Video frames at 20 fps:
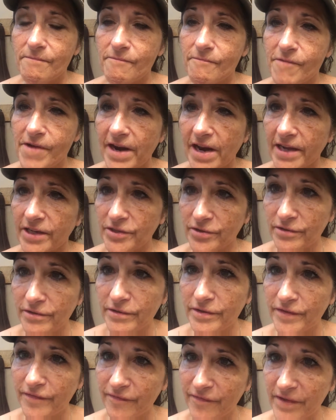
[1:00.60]
when I
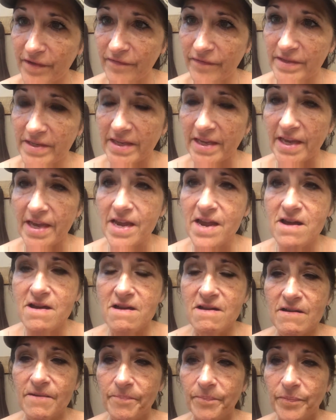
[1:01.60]
turned 50,
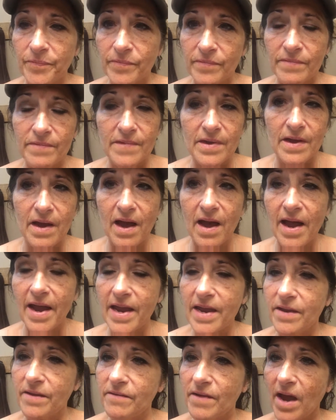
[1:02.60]

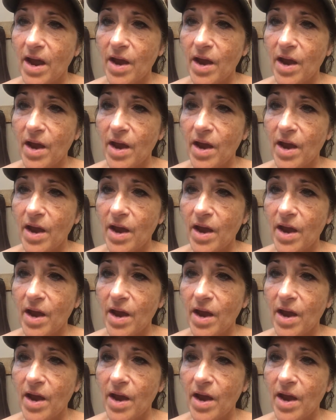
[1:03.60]
I